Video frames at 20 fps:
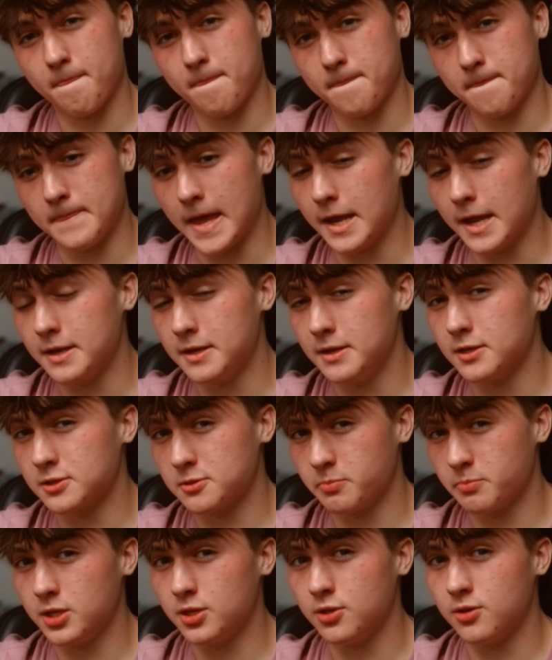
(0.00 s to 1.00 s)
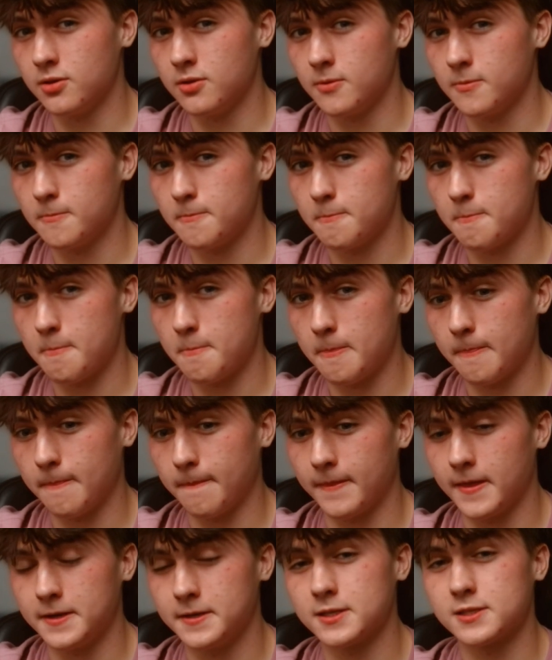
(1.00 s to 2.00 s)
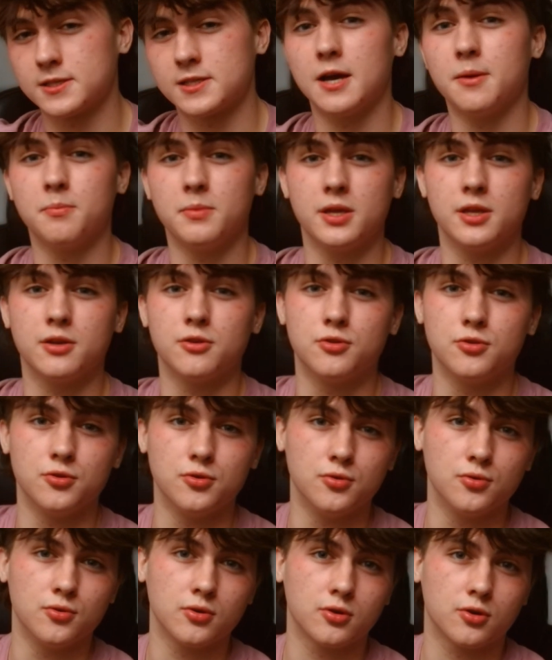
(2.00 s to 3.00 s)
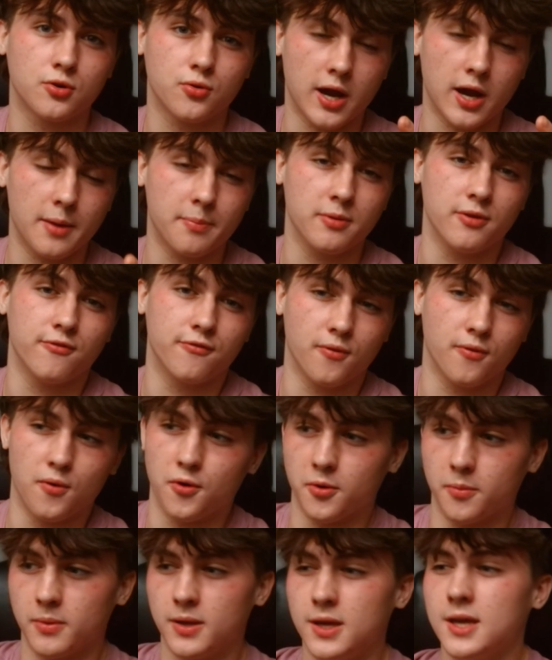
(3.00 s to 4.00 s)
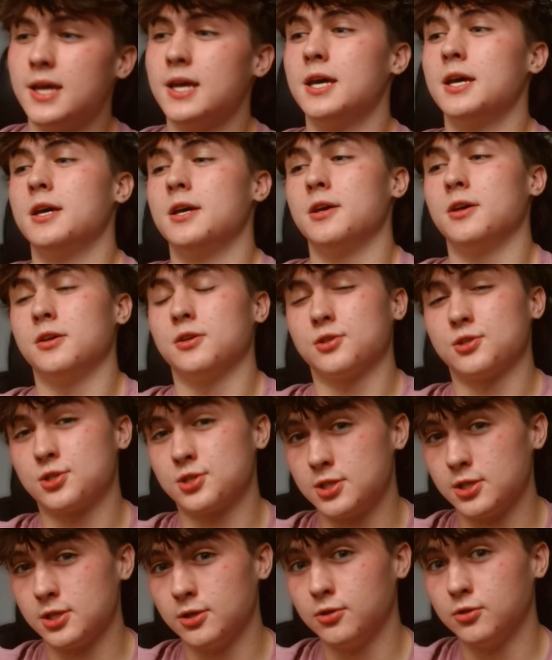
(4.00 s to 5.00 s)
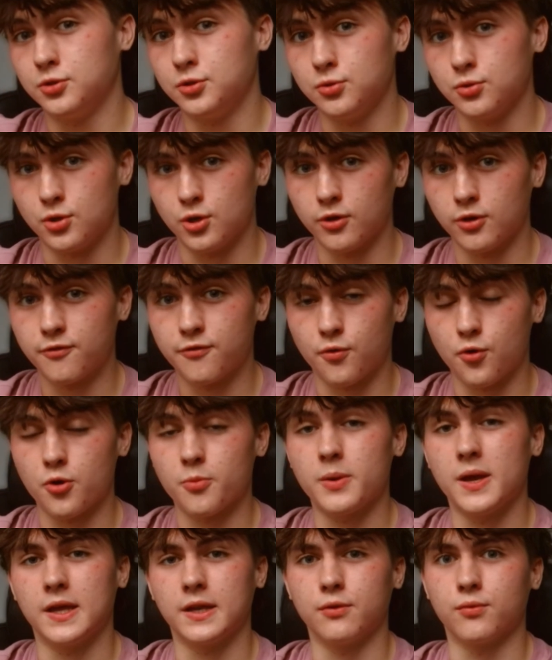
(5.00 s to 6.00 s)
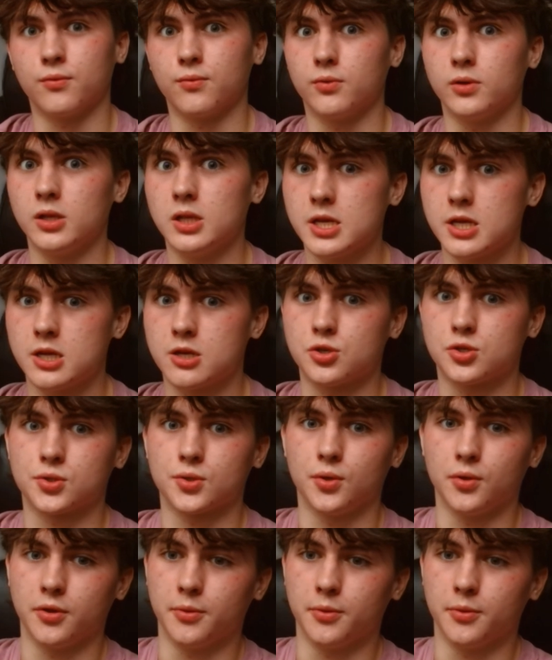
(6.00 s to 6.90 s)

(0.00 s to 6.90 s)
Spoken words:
that does not mean do crappy form. Still do good form and really control the